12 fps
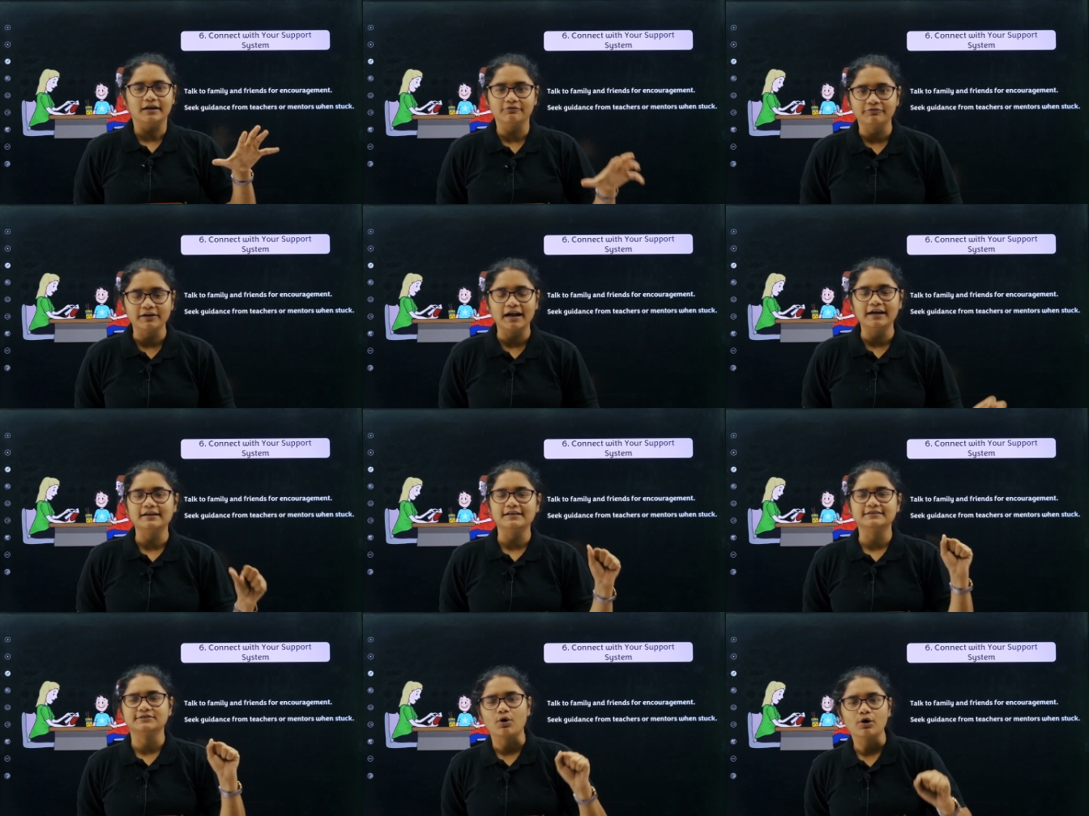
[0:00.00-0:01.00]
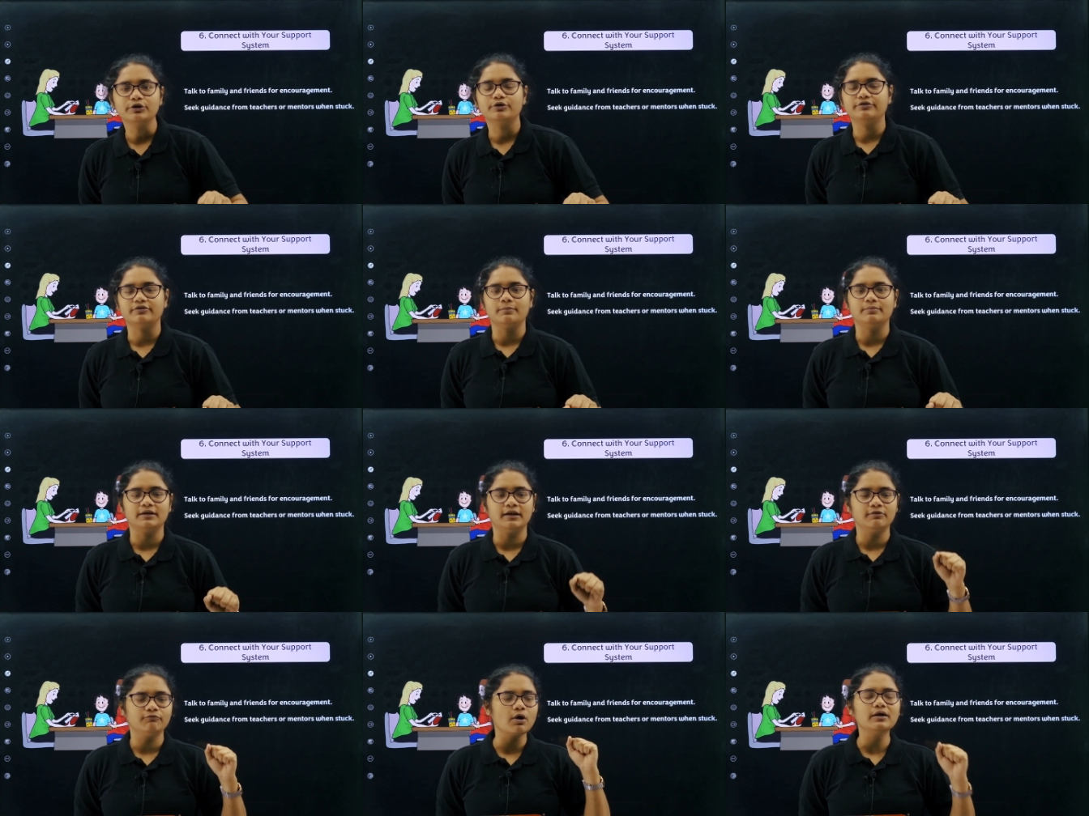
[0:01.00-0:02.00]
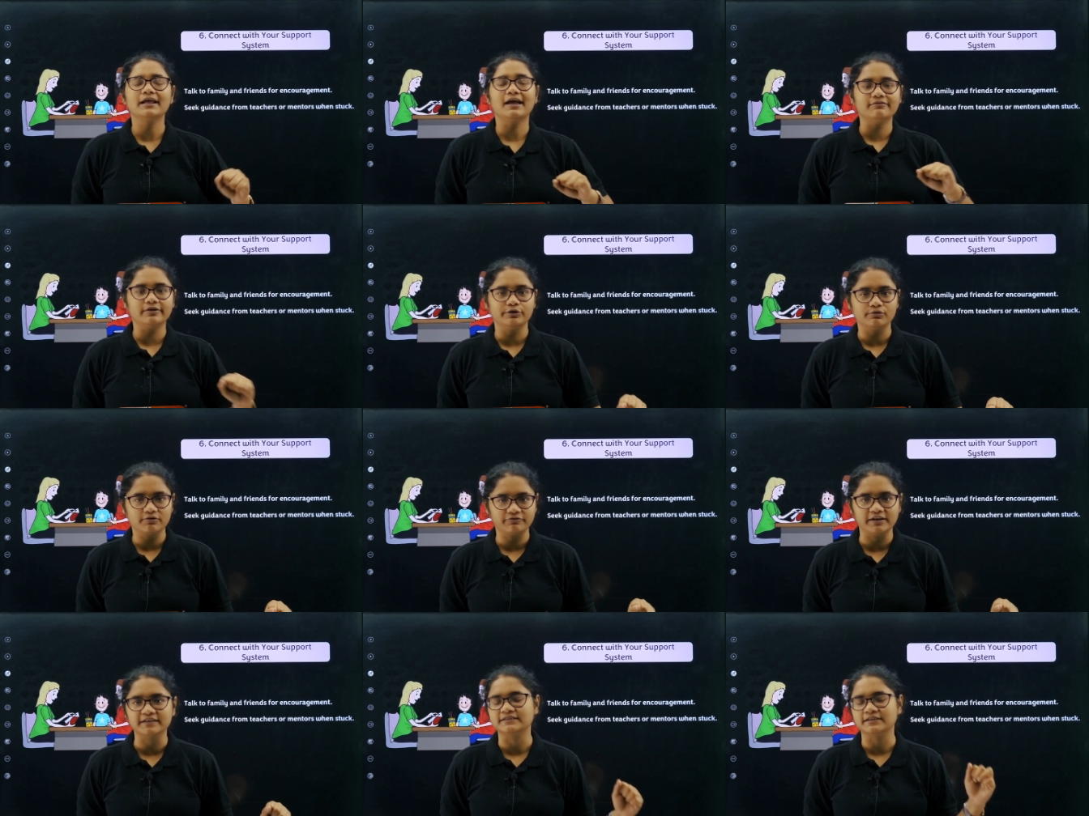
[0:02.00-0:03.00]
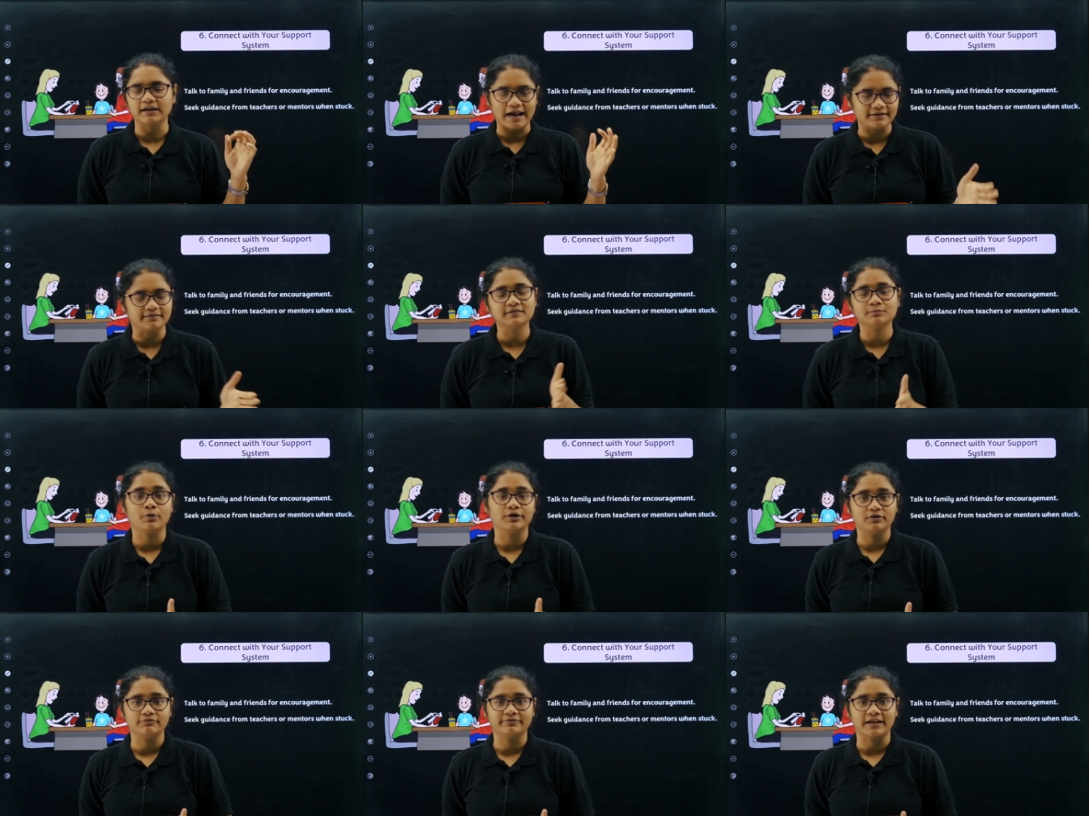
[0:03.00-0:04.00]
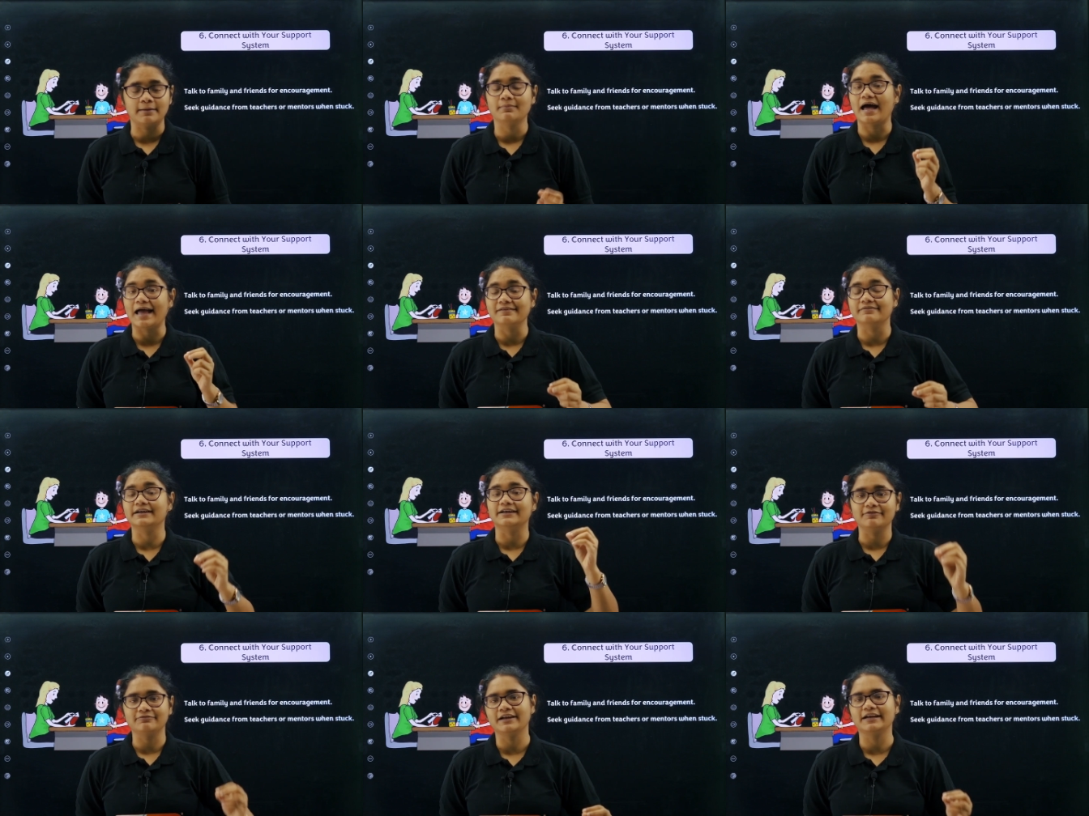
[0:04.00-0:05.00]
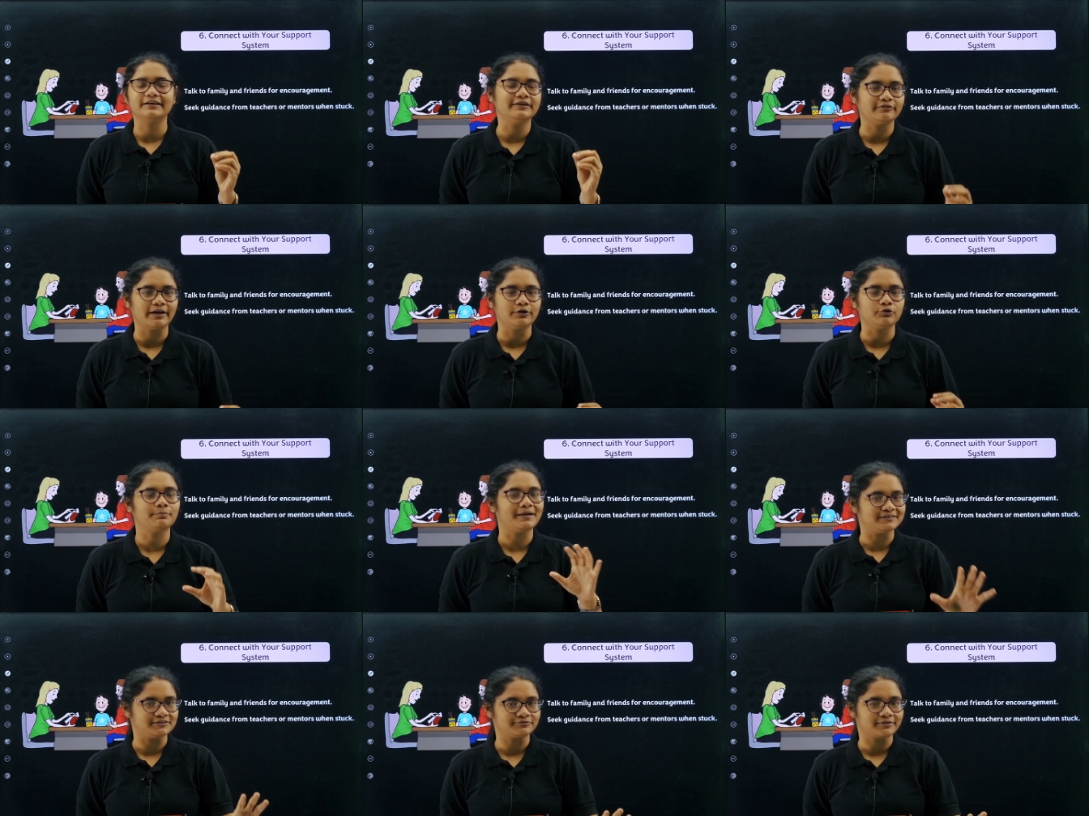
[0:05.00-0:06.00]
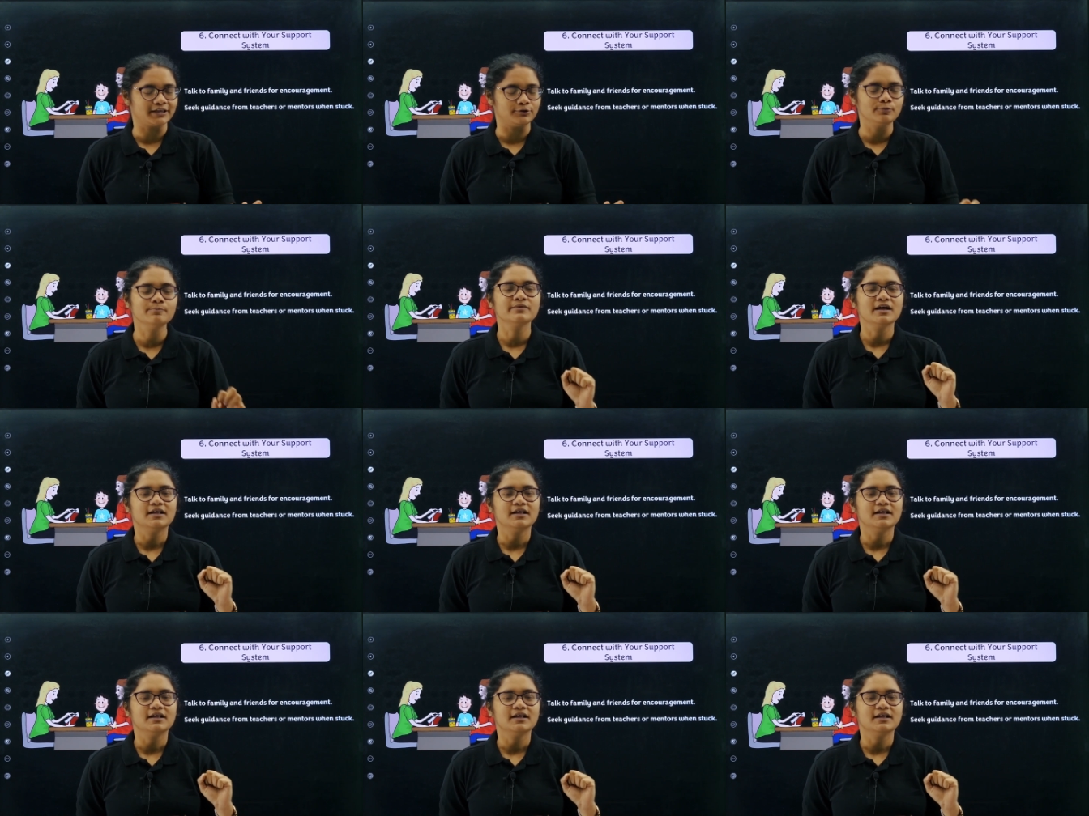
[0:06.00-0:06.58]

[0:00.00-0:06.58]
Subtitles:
difficulties, all your trouble, whatever you are facing at this point of time. I will definitely try to pacify you.